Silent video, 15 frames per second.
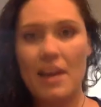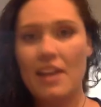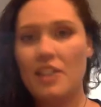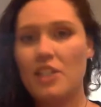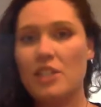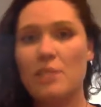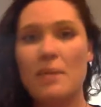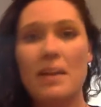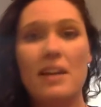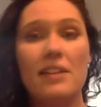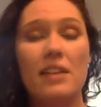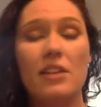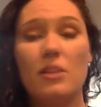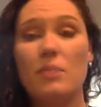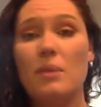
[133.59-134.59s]
Just because
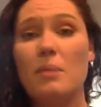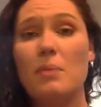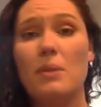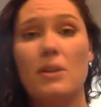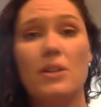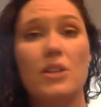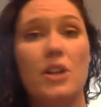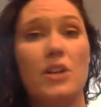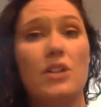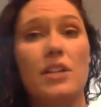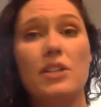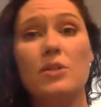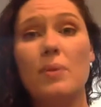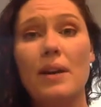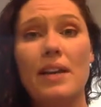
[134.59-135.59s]
other people are
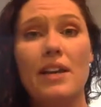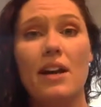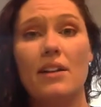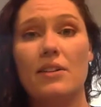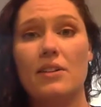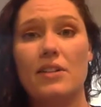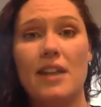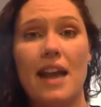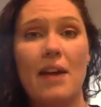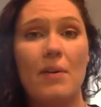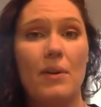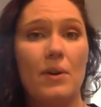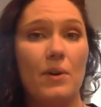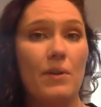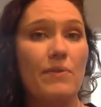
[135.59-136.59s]
charging $20 an
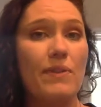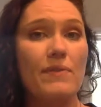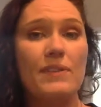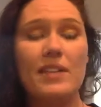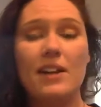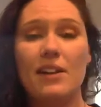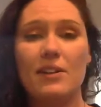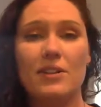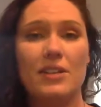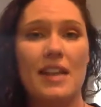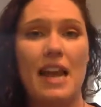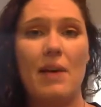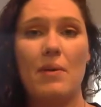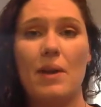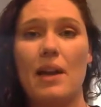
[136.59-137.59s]
hour or $50 an
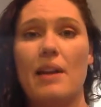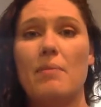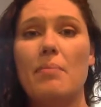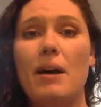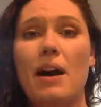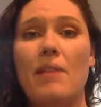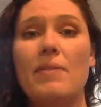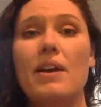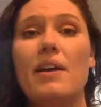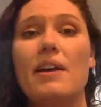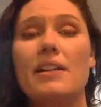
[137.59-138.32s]
hour and above